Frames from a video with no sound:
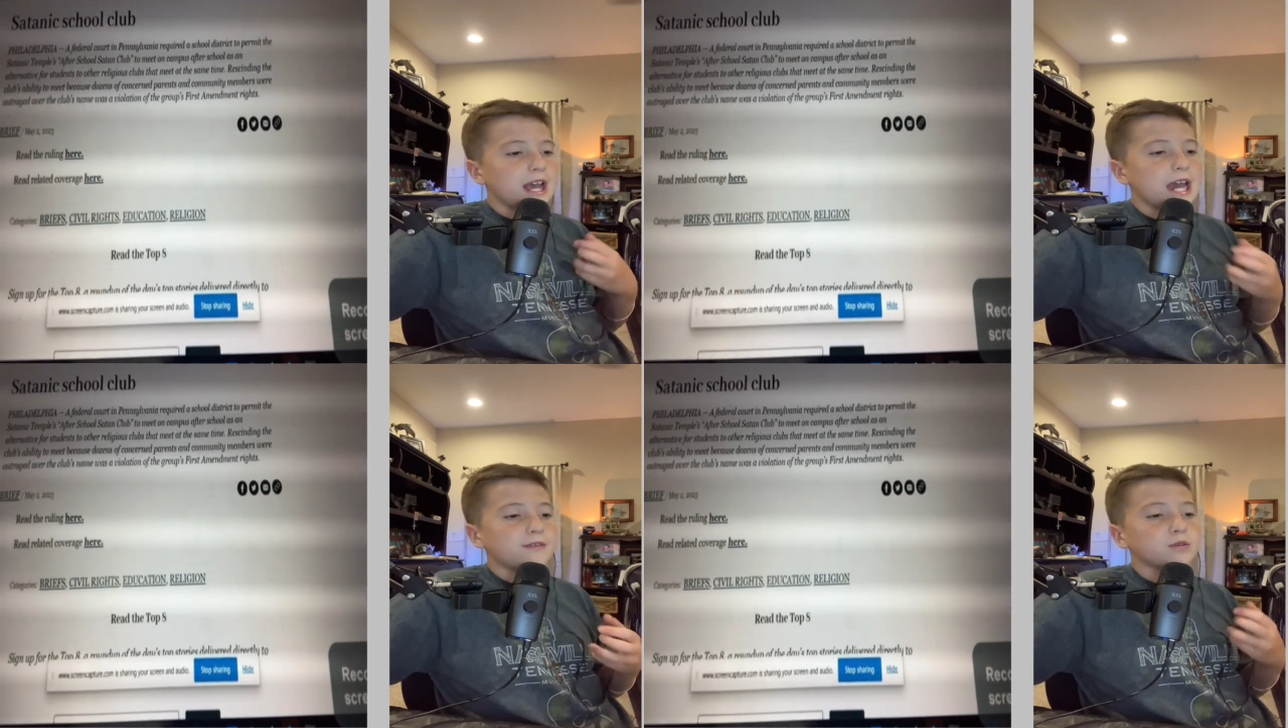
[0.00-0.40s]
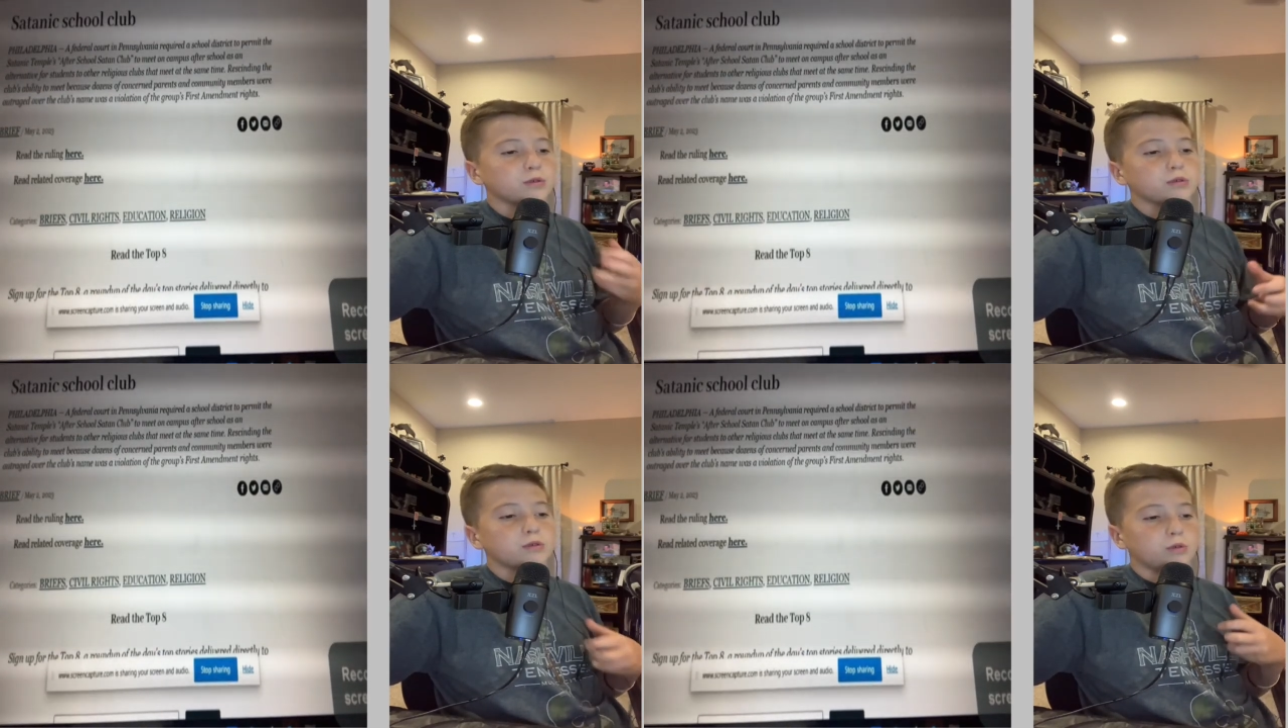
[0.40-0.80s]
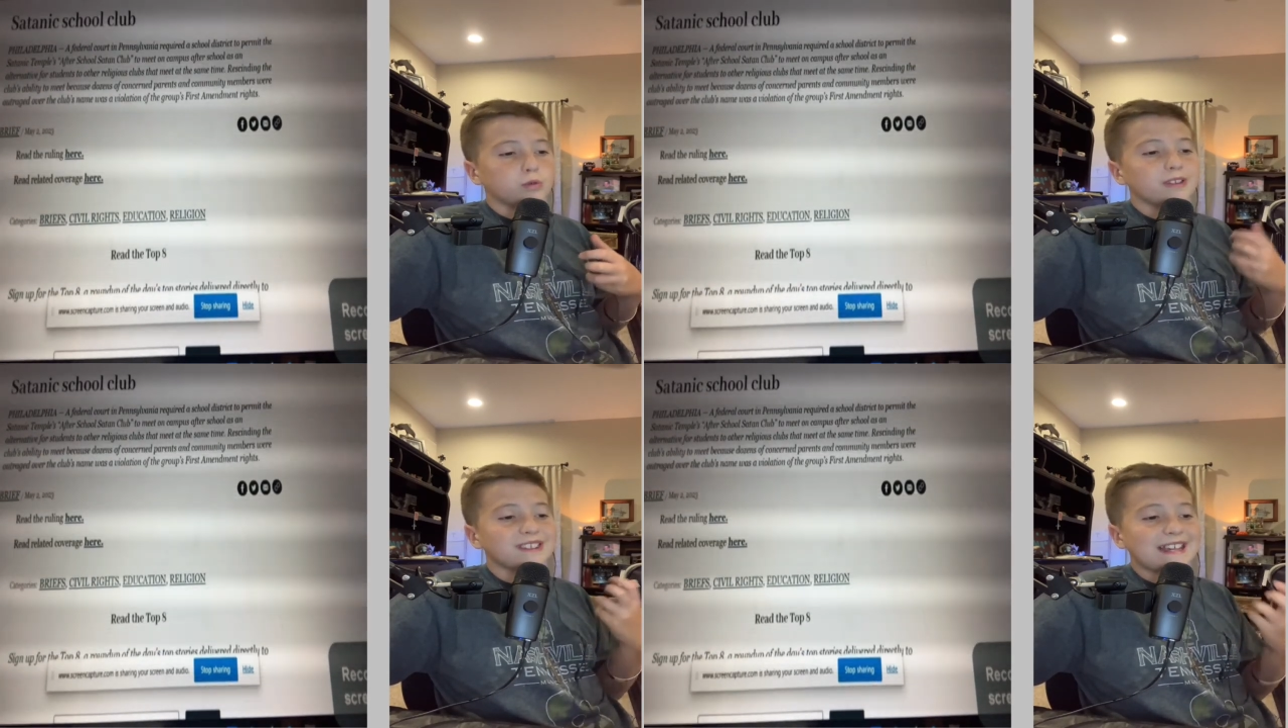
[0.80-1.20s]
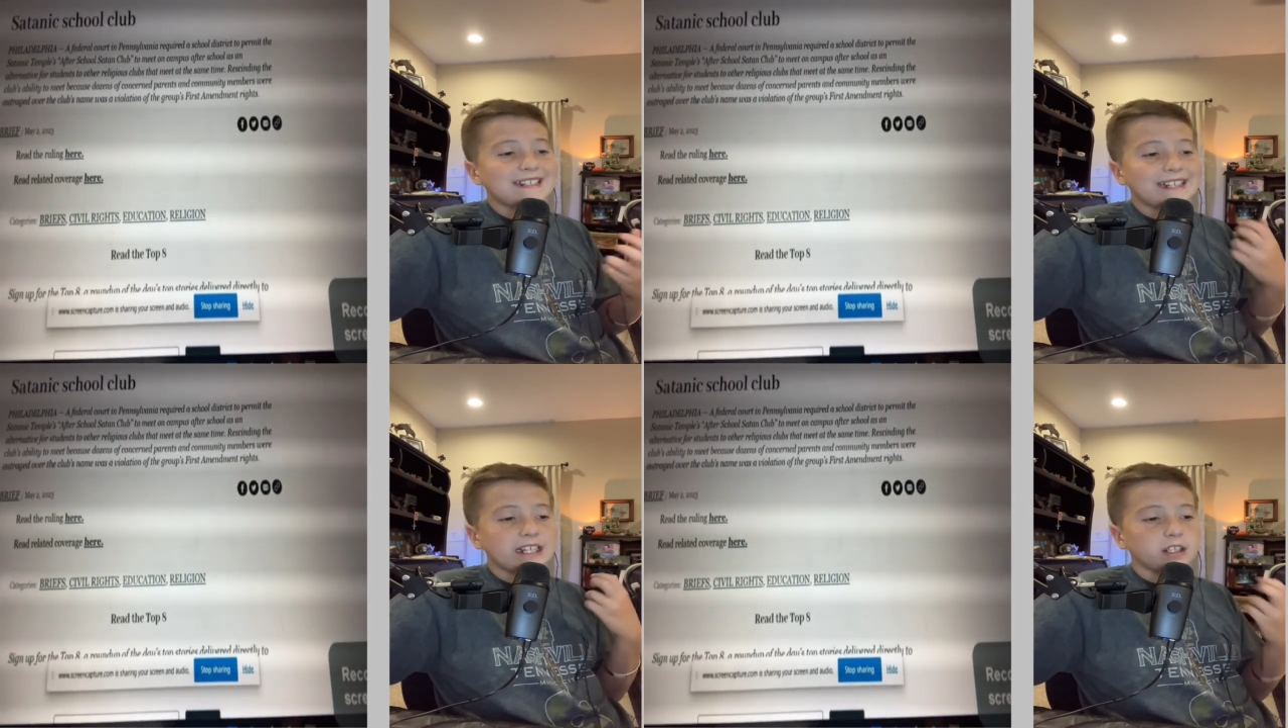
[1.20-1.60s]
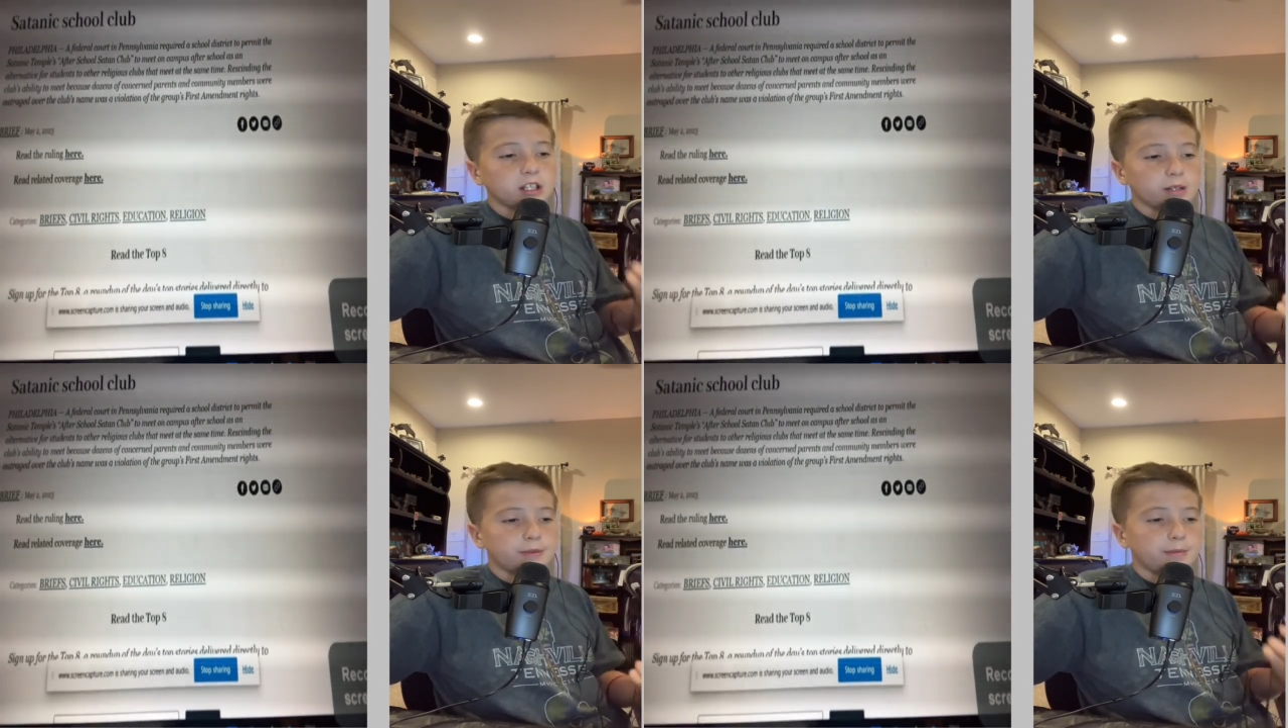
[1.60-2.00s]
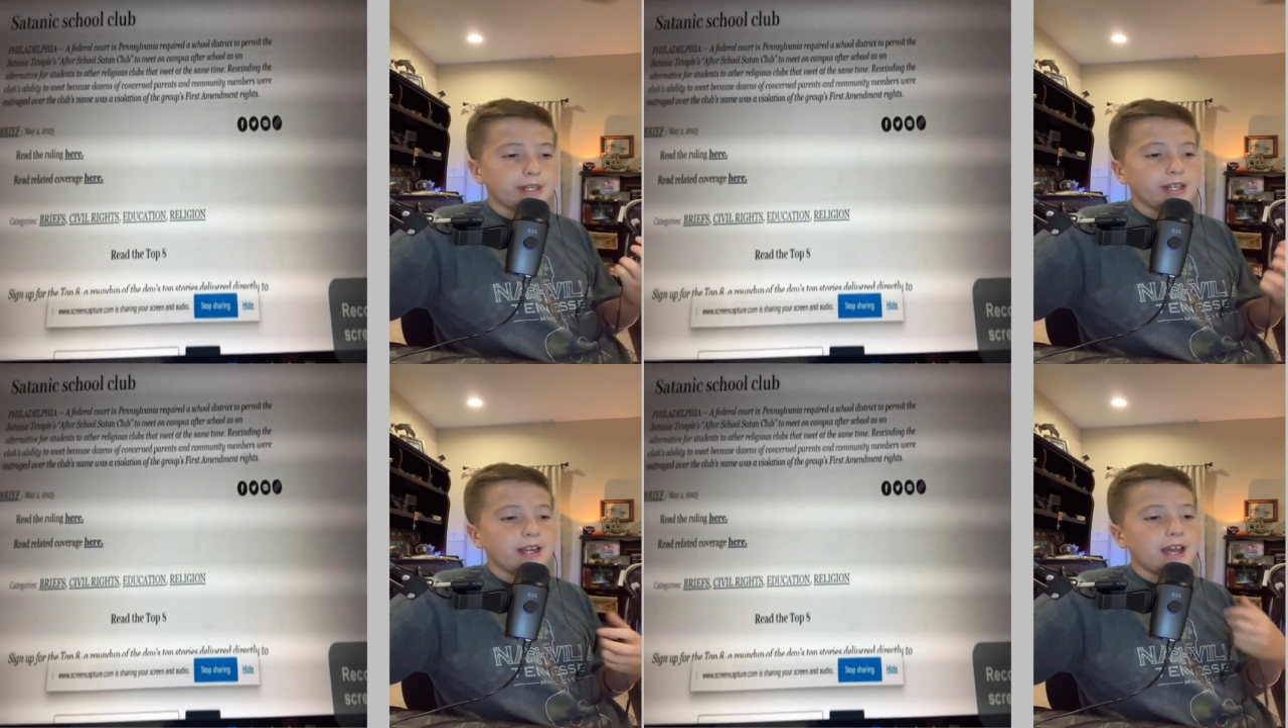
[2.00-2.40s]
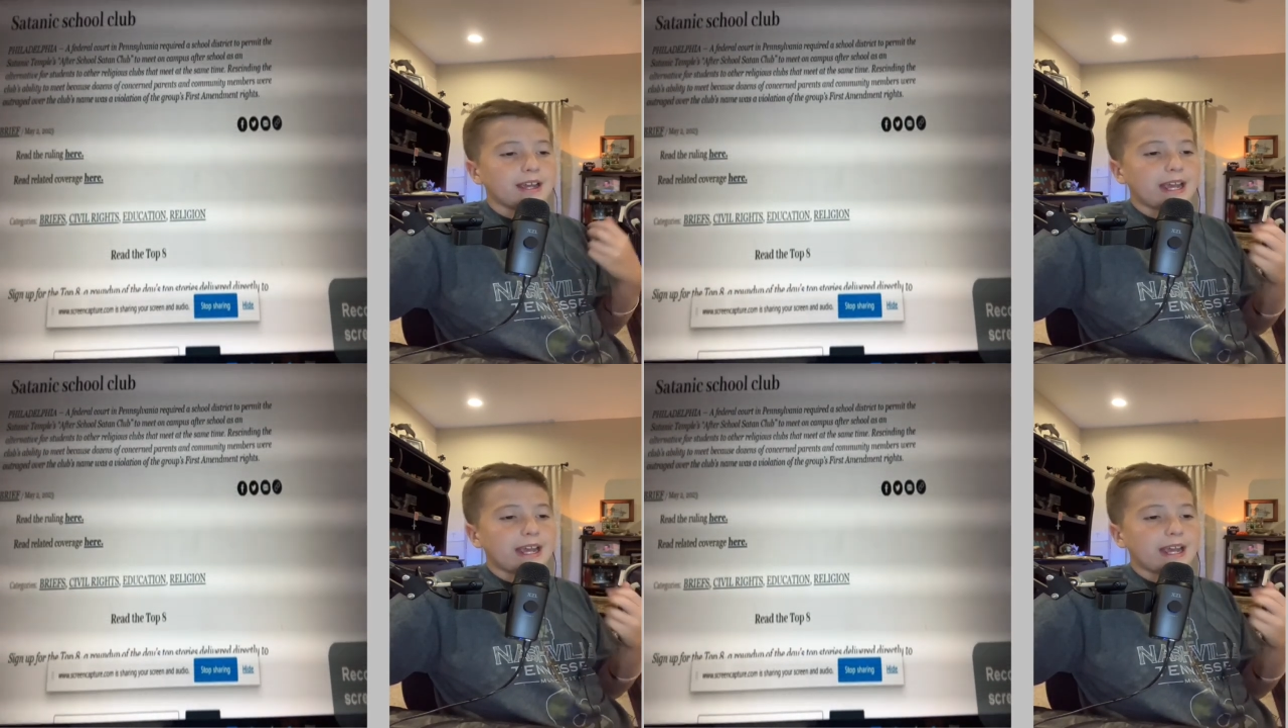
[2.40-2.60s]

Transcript: after school Satan Club to meet